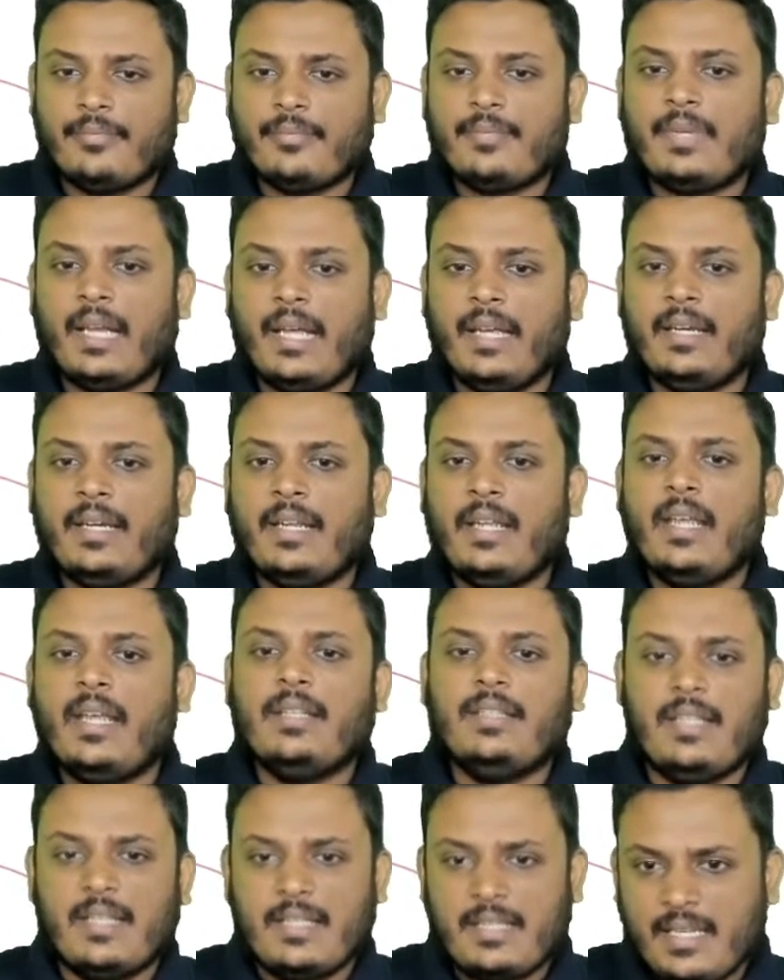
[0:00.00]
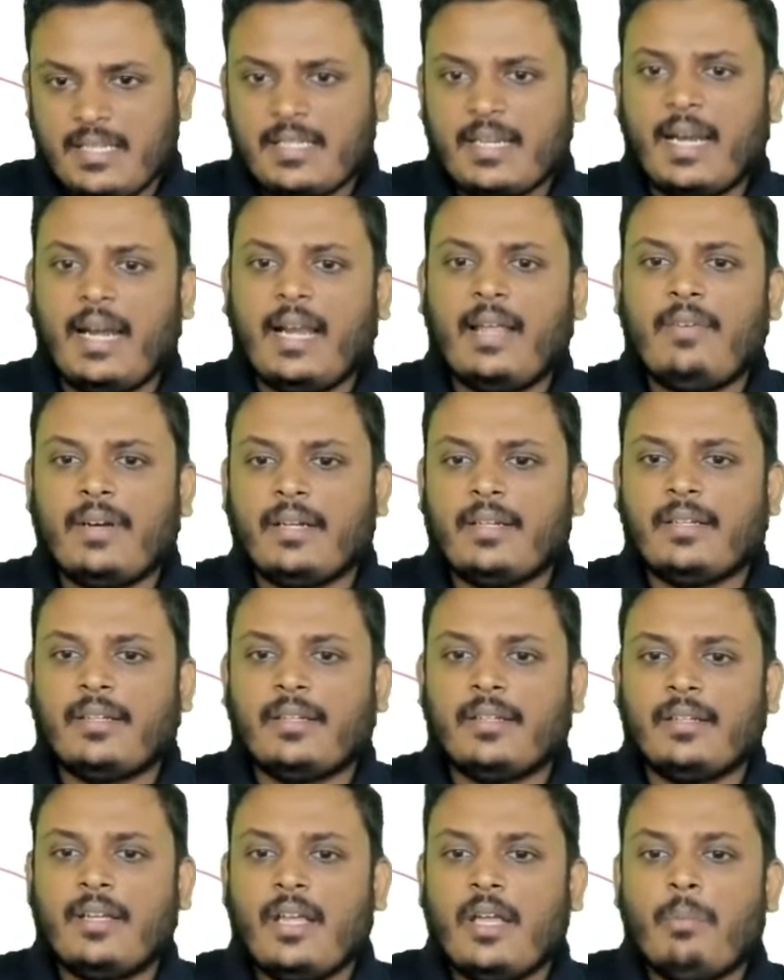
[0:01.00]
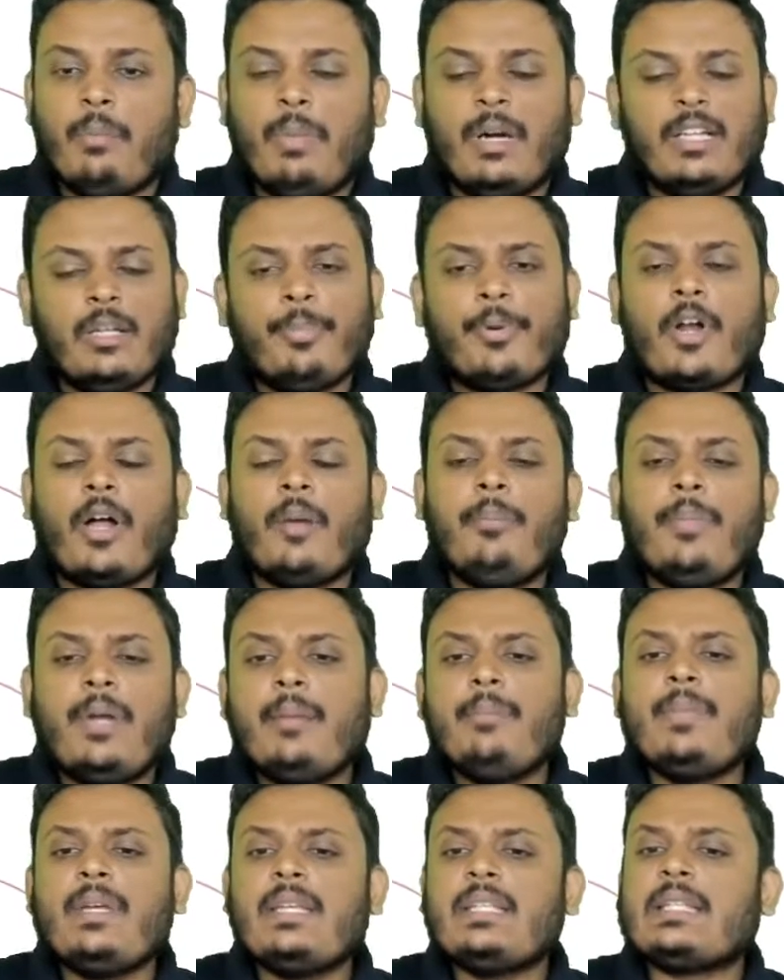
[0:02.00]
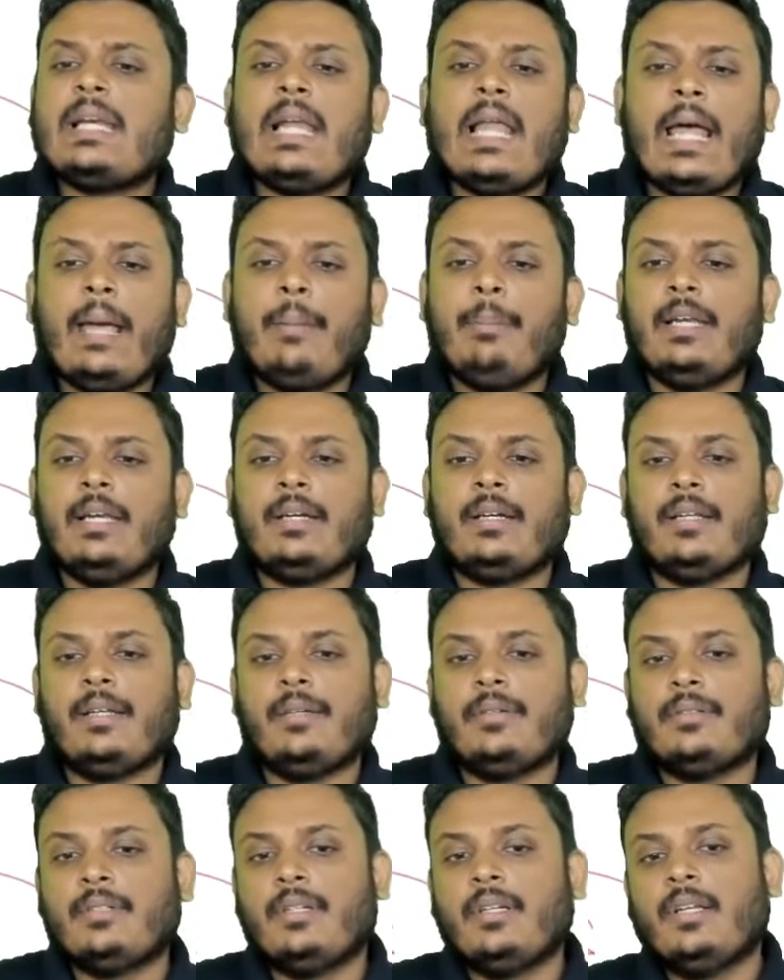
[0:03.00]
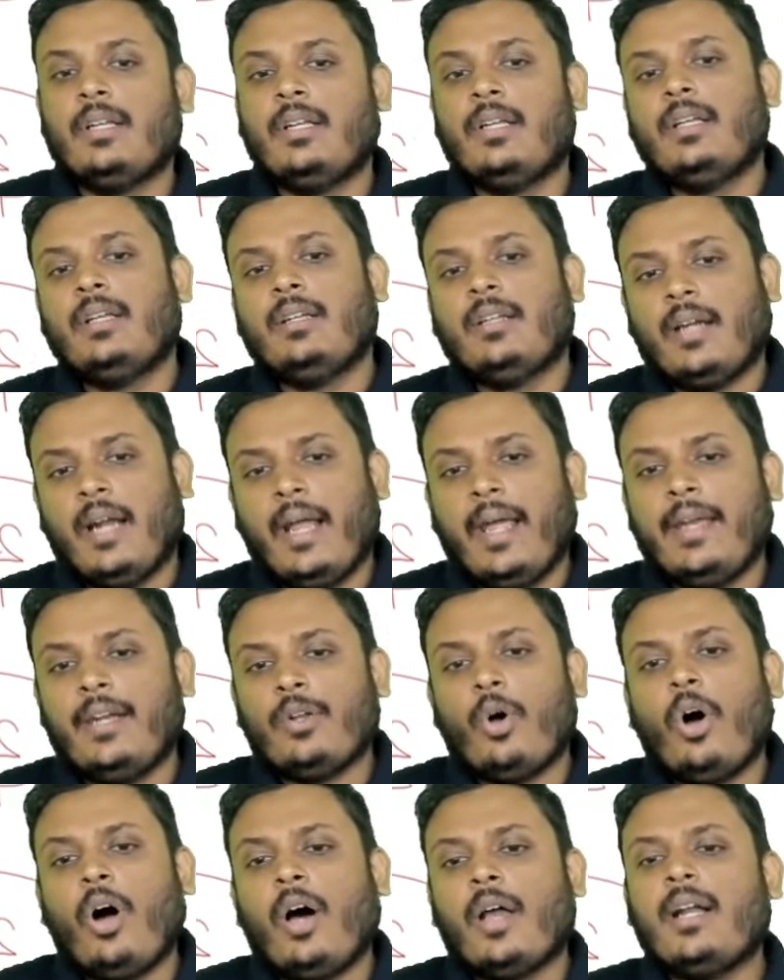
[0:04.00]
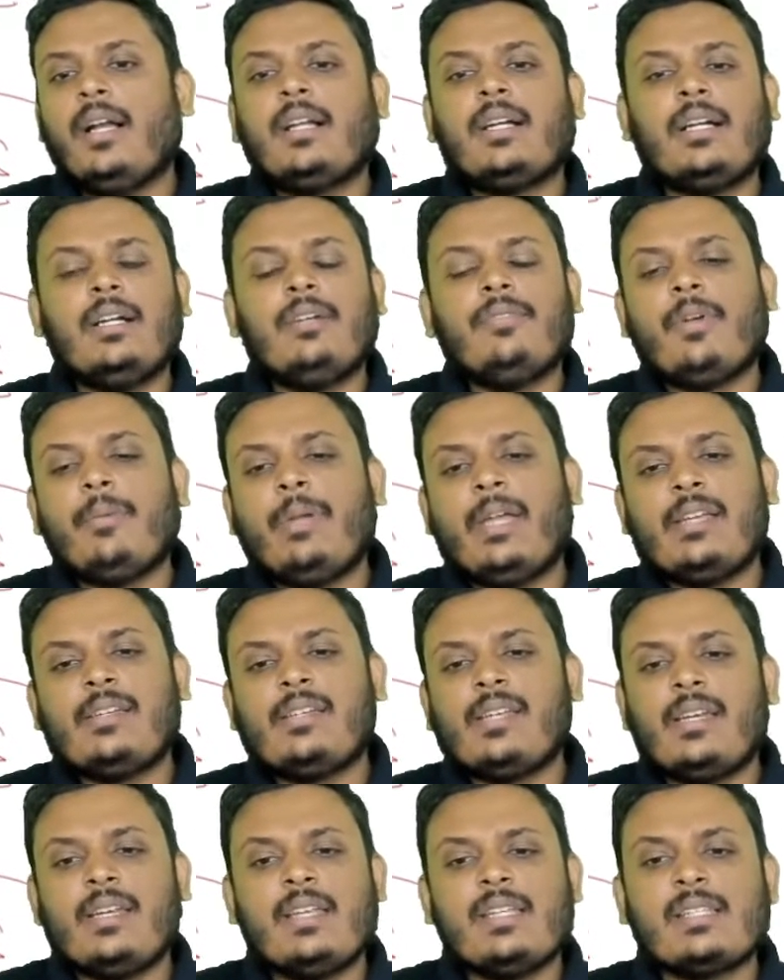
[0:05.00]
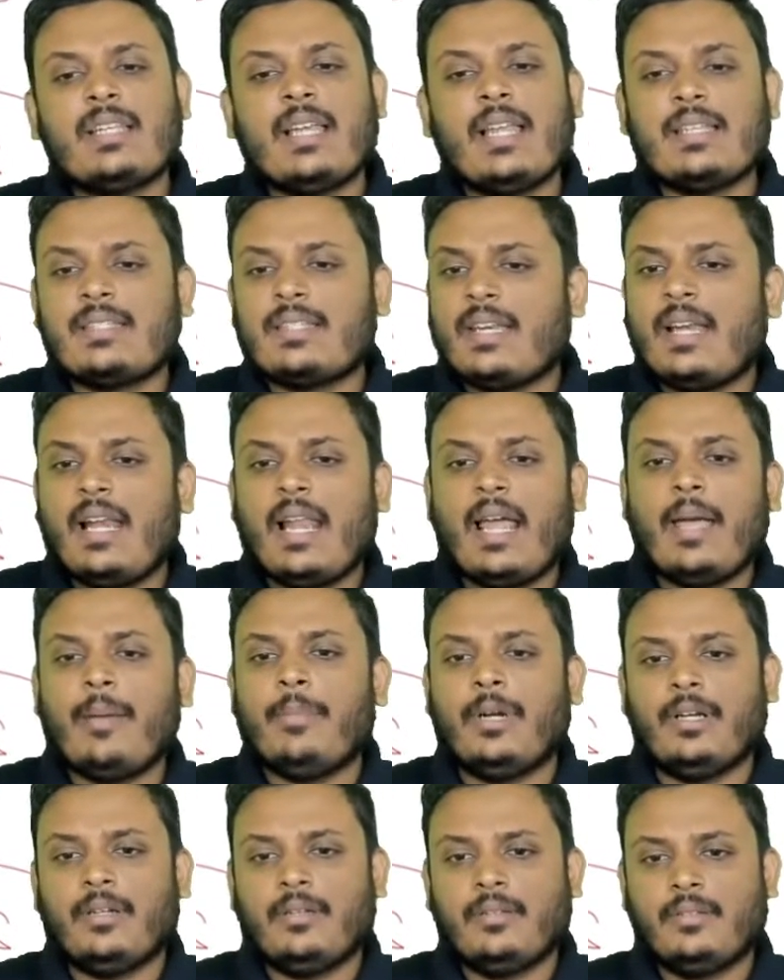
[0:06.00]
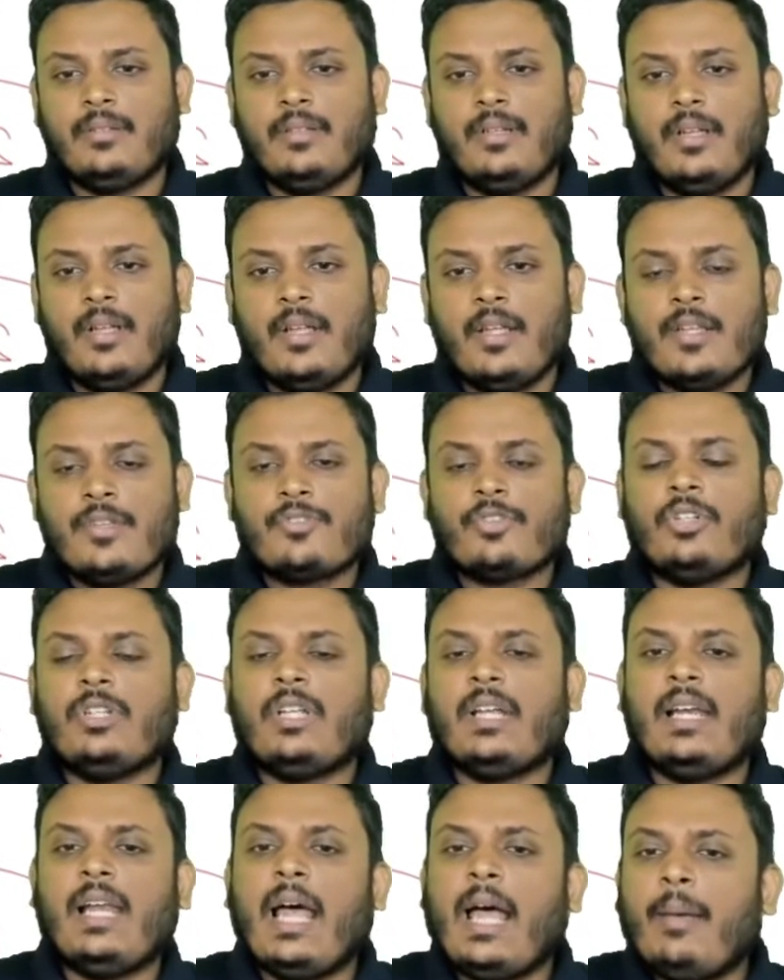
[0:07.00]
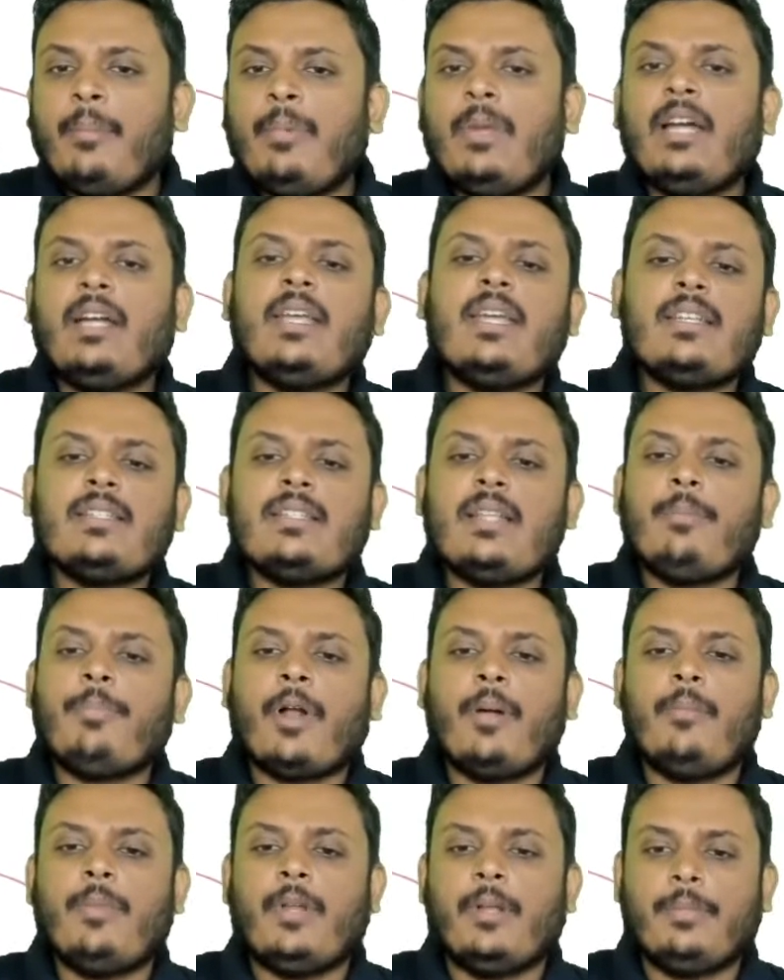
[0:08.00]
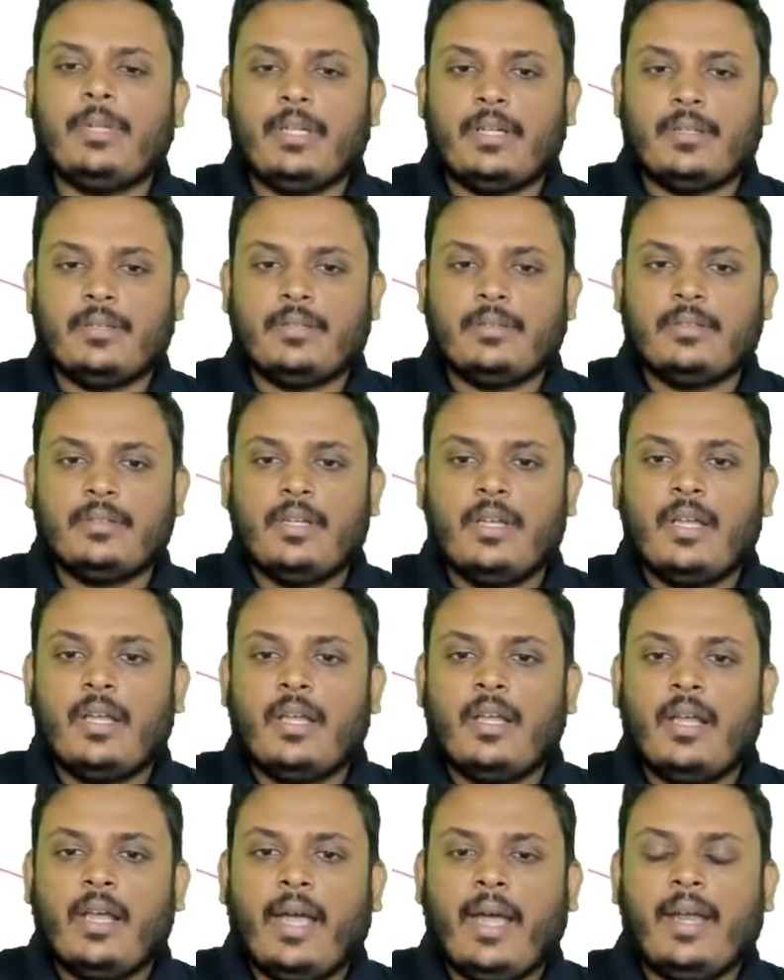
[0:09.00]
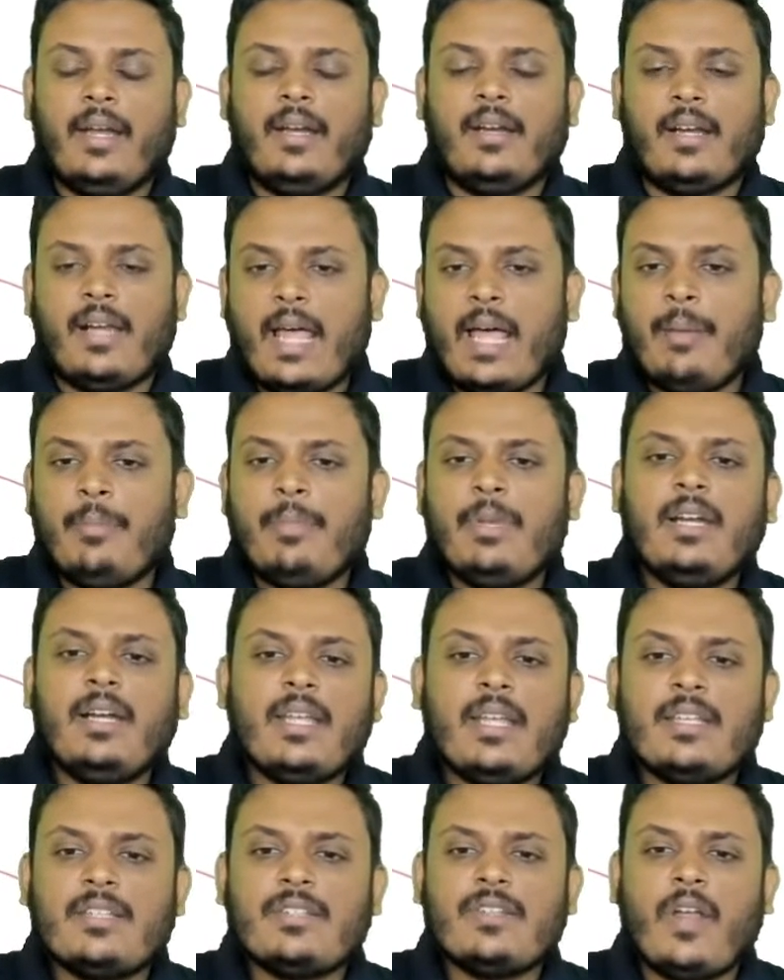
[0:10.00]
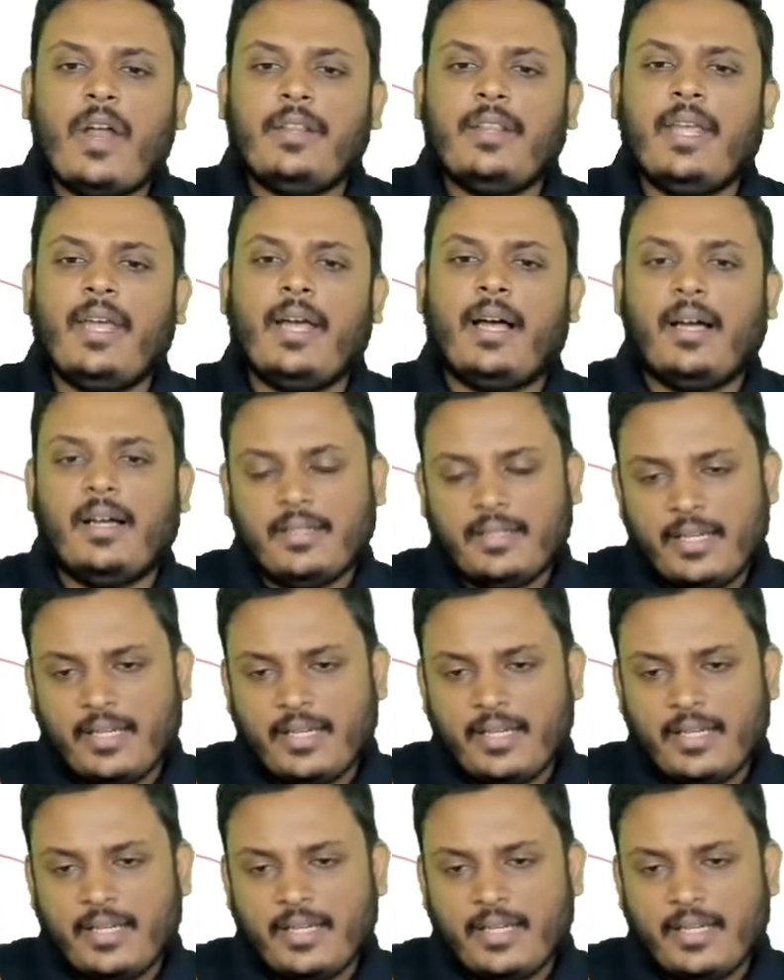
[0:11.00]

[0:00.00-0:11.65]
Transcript: Right? This is relevant. But the problem is reliability. Right? Oral confirmation is less reliable. So the reliability is the problem here. And reliability is not there.